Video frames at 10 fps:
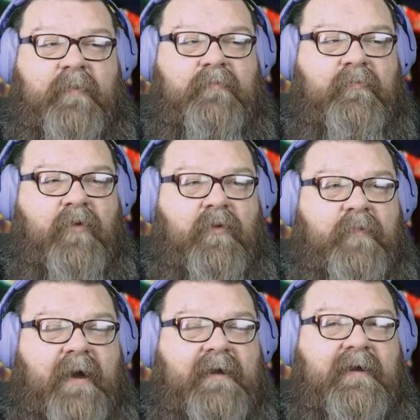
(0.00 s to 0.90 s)
more
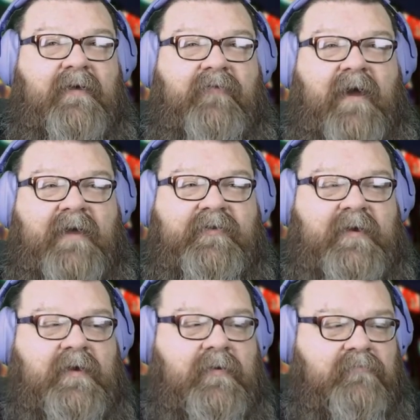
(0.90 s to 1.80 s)
Binding of
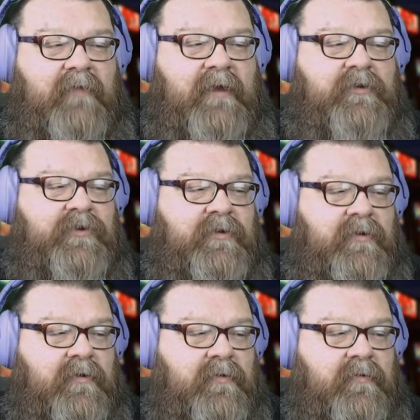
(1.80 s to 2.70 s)
Isaac ish,
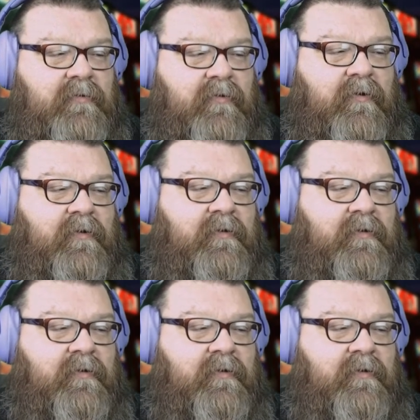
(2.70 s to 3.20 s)
or?